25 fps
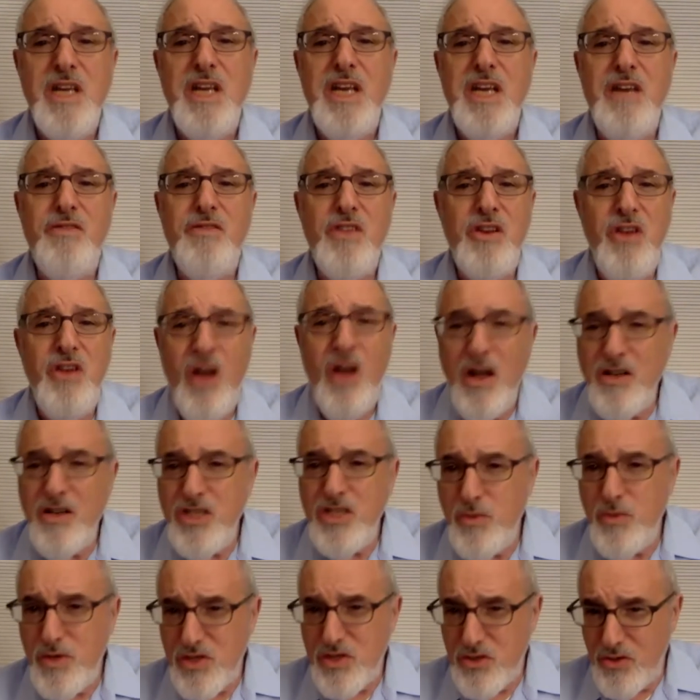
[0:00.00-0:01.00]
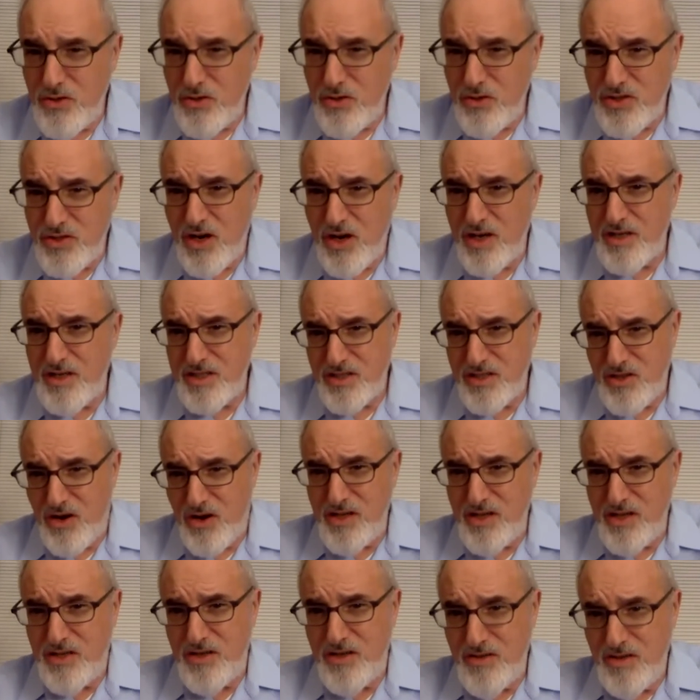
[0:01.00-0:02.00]
If the non Jewish girls are
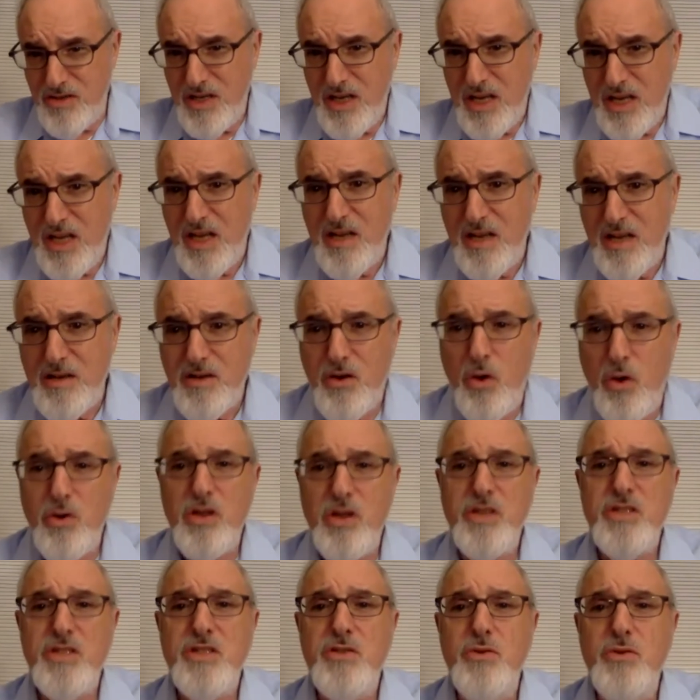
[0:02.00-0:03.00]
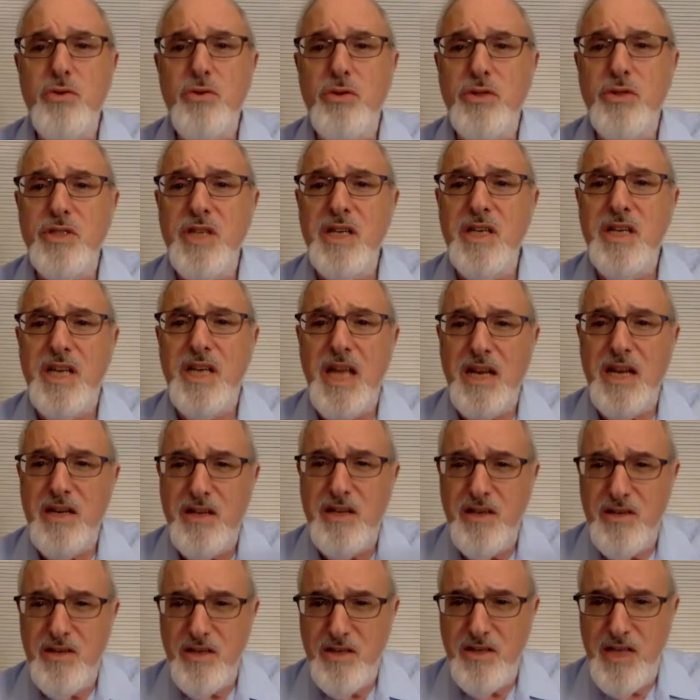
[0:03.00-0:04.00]
starting to go to schools and get,
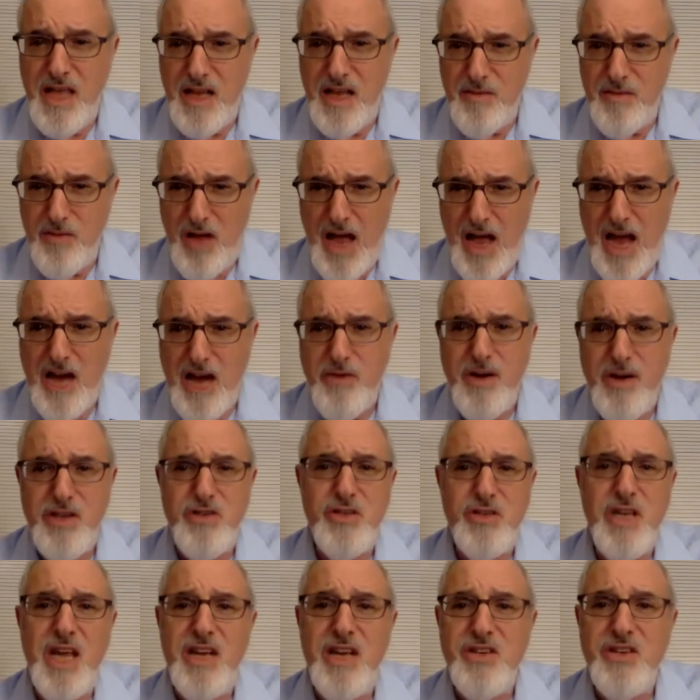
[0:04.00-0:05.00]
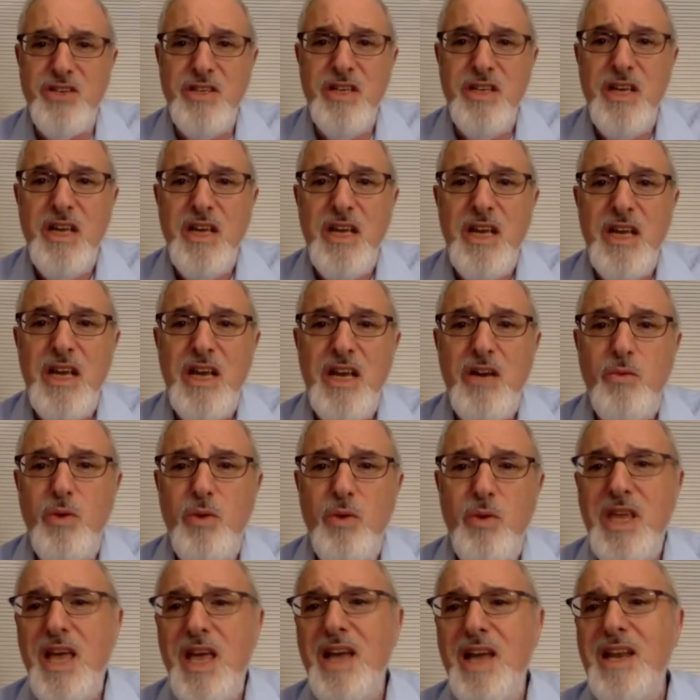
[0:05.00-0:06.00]
get higher education, we
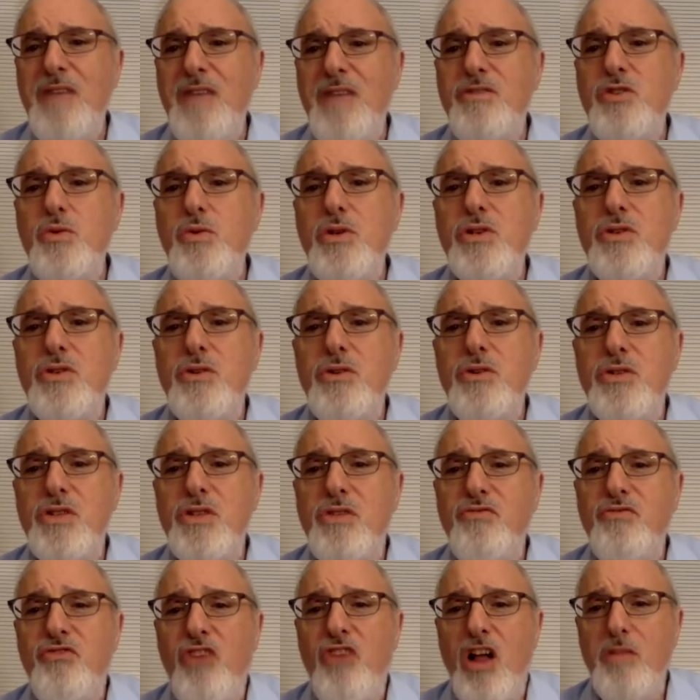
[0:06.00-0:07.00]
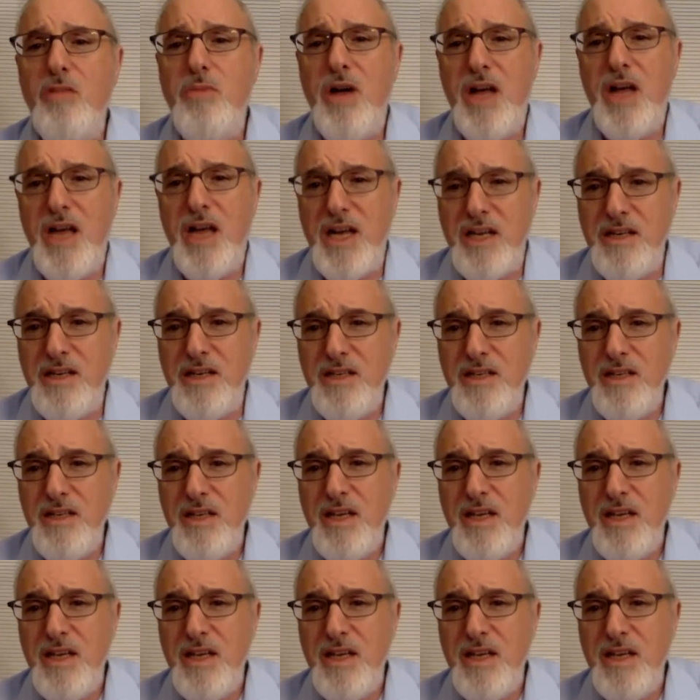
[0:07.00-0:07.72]
can't have Jewish girls fall behind.